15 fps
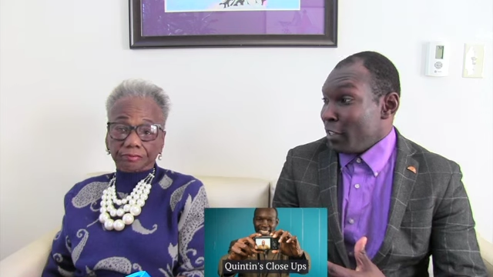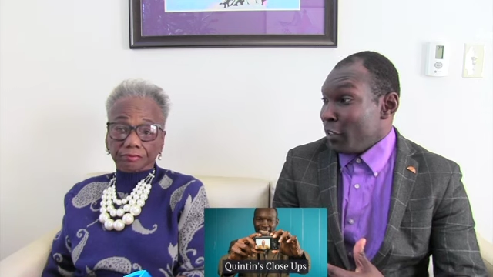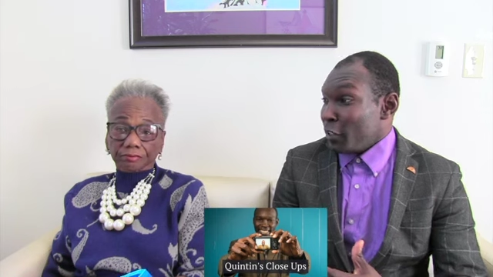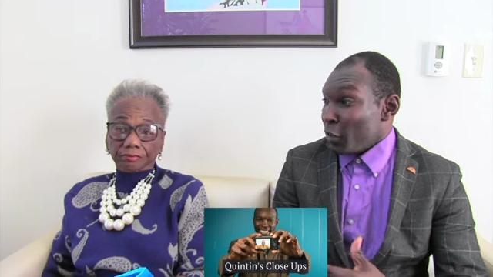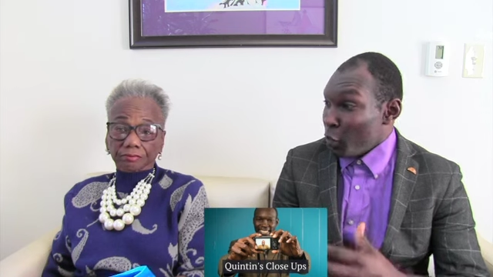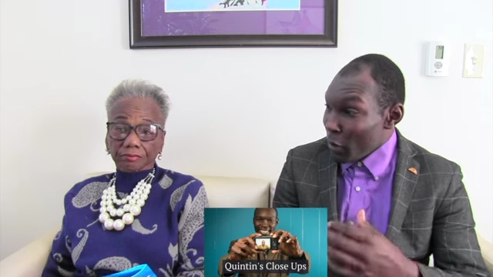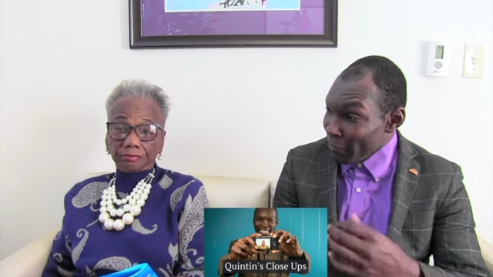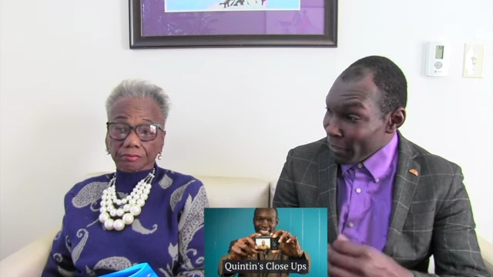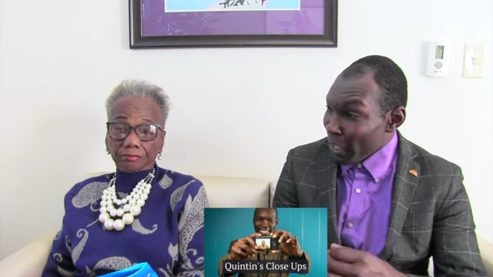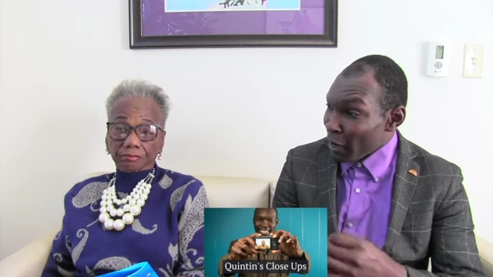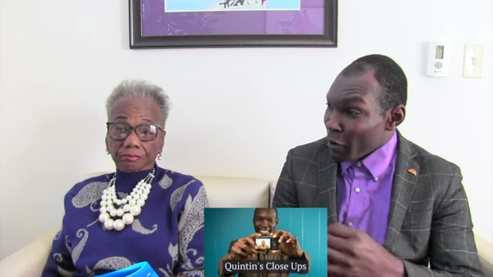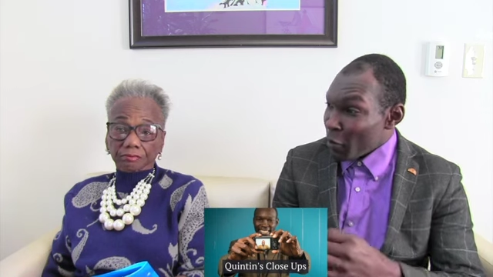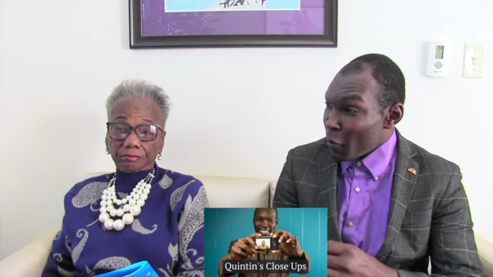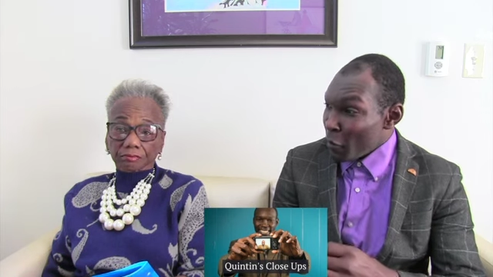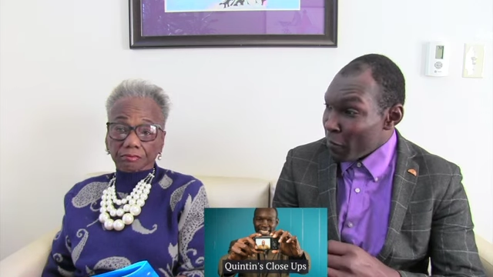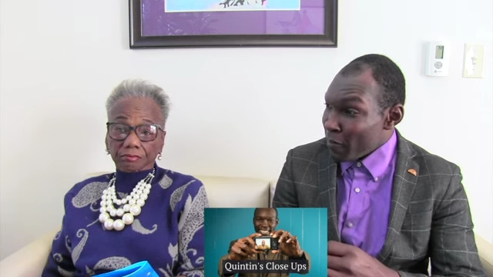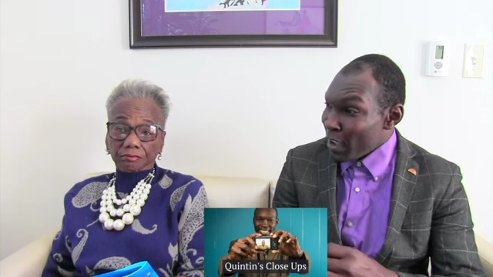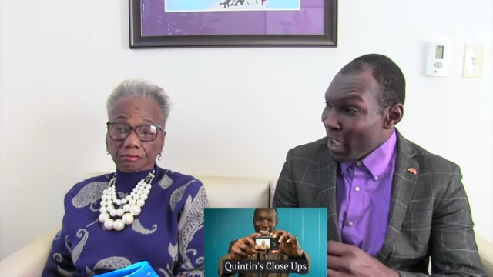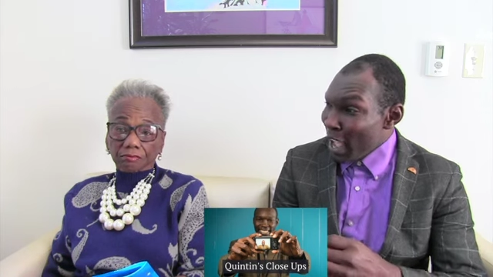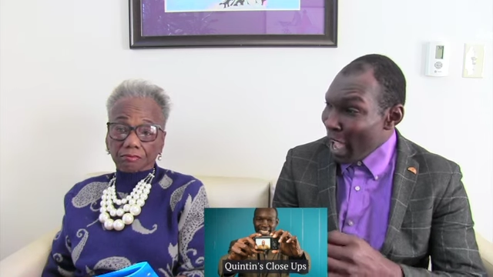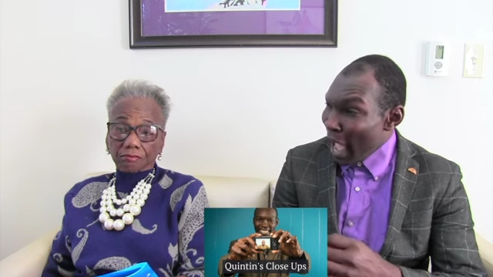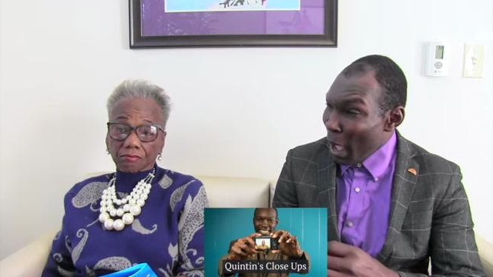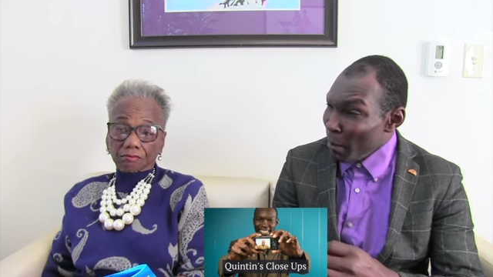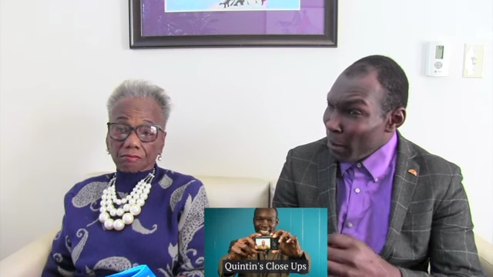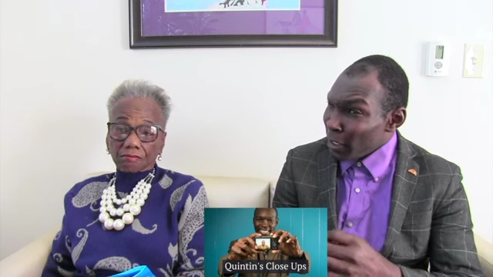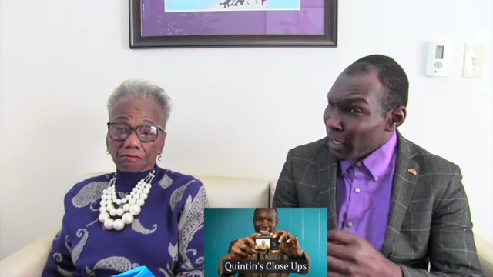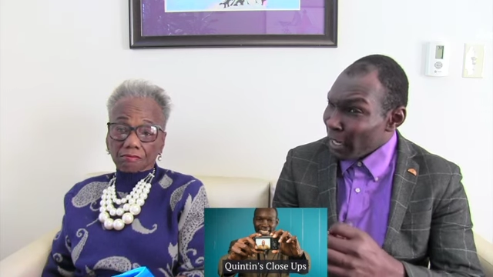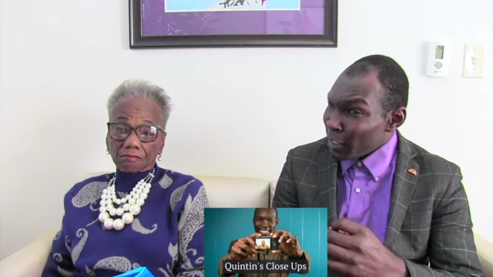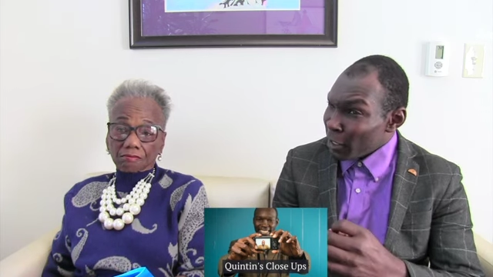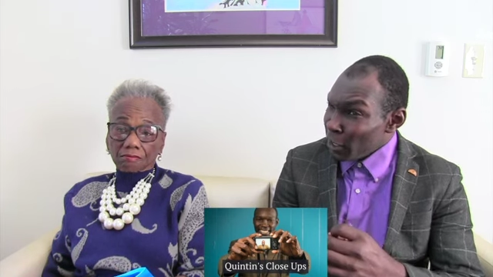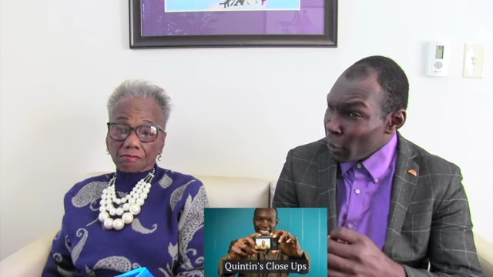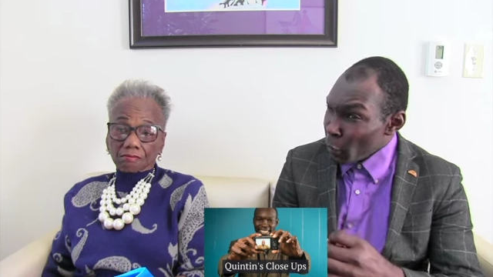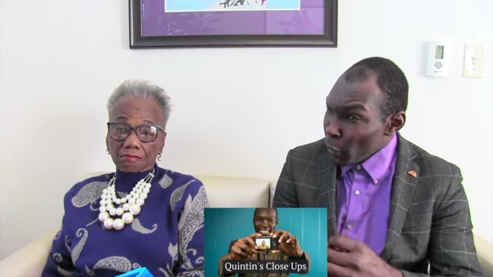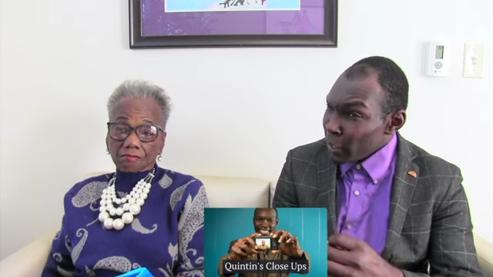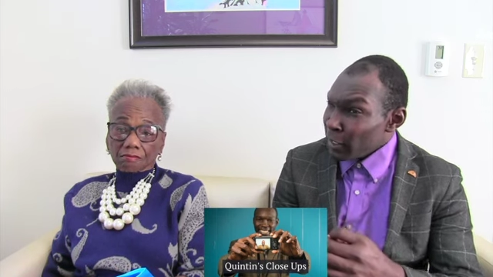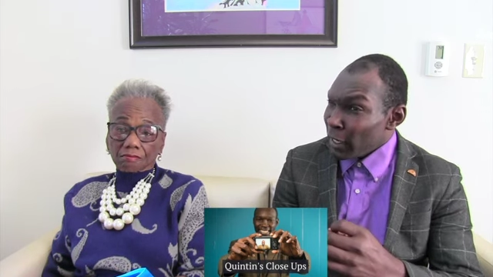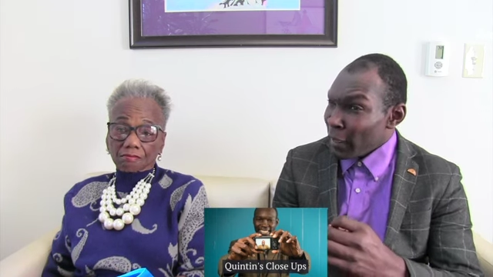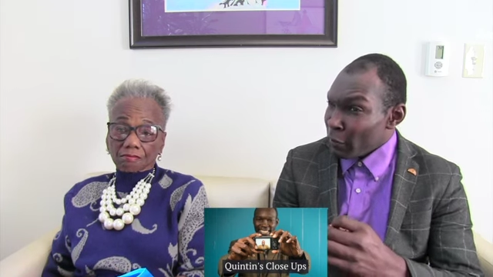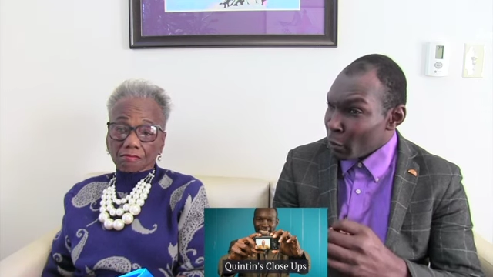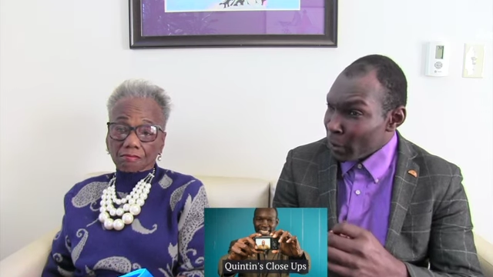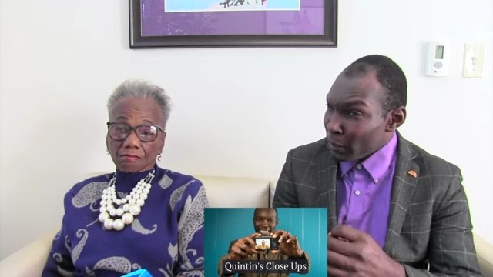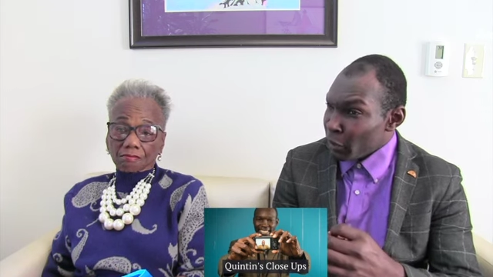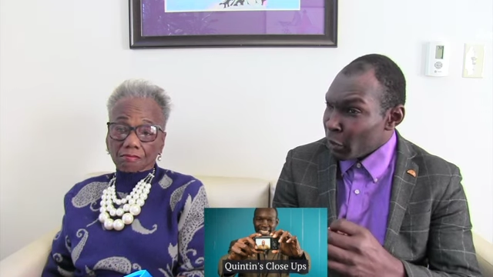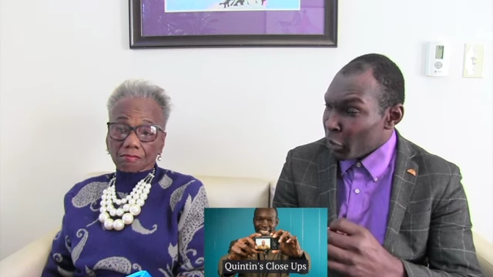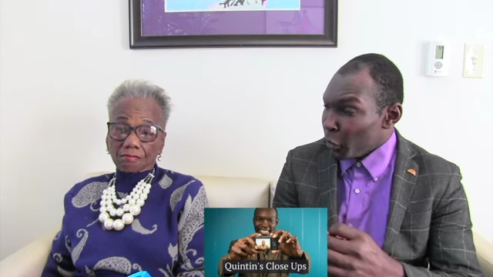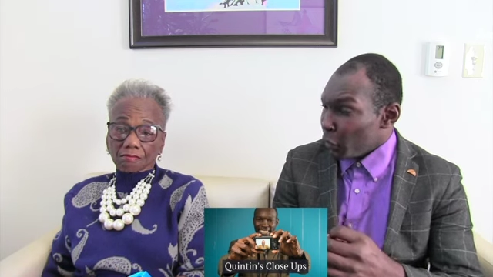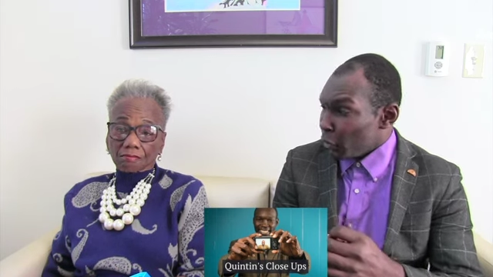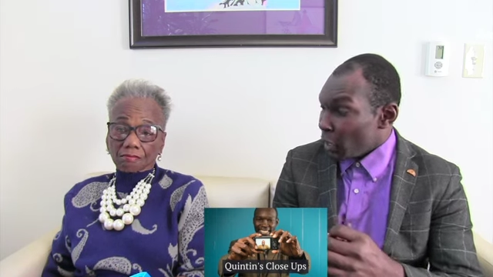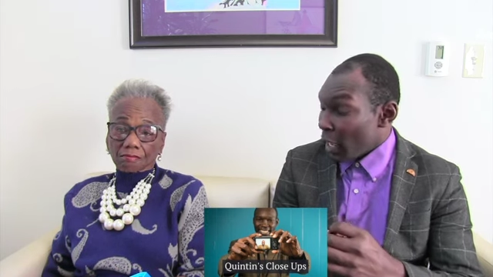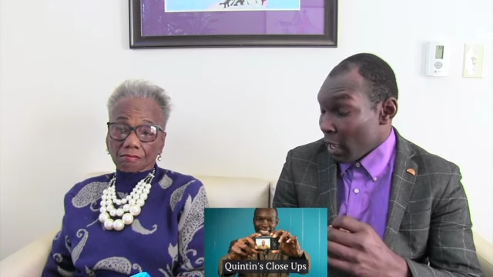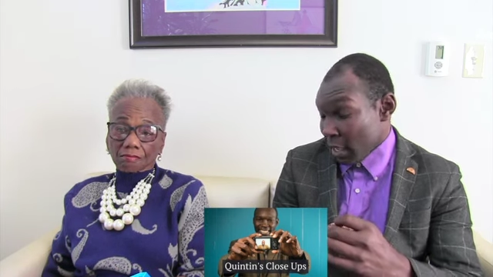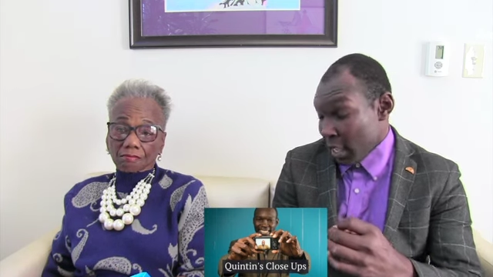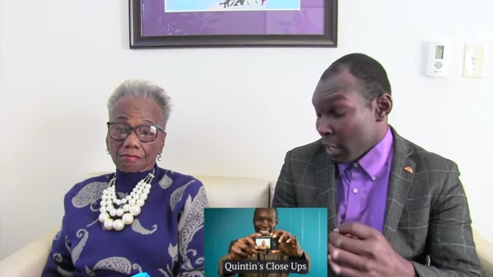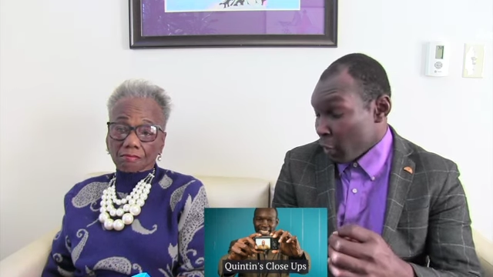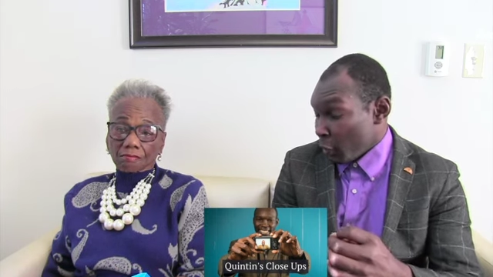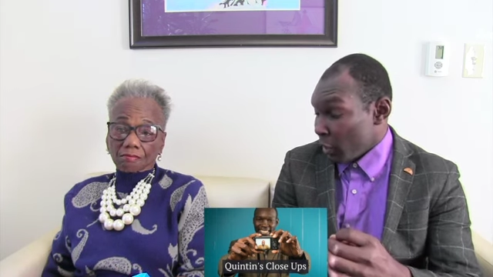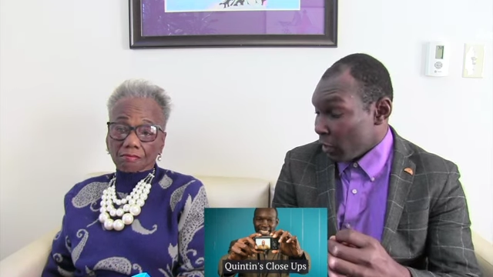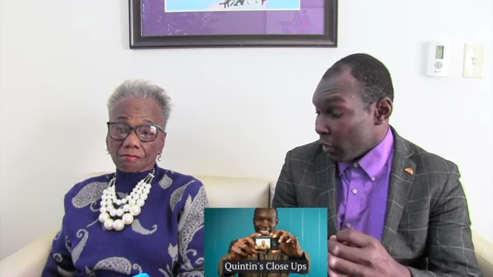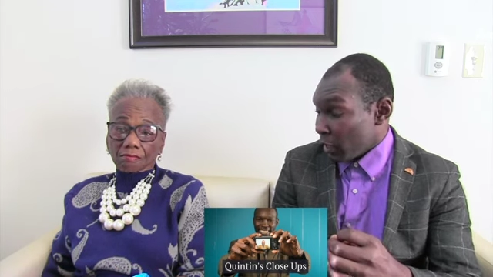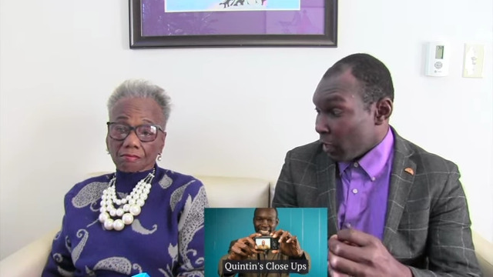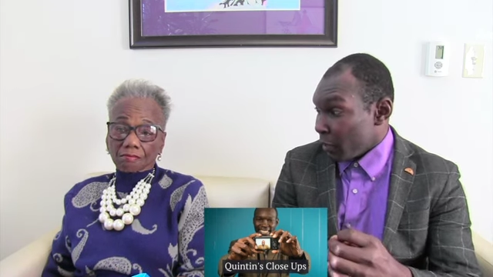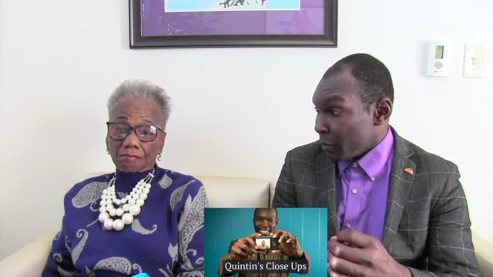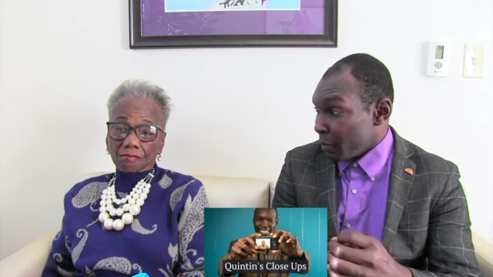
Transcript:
Speaker 1: So, with that growth, how much has the noise level been reduced, uh, increased?